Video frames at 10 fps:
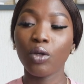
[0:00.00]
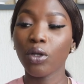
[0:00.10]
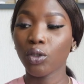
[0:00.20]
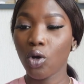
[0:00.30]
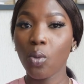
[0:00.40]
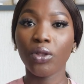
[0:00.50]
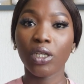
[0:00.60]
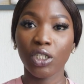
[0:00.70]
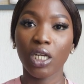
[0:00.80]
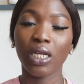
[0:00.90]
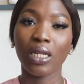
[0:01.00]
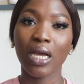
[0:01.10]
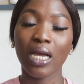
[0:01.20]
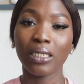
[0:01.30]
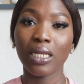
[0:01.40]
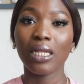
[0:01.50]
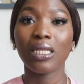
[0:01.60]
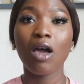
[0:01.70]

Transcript: you want to come with a charger that has that.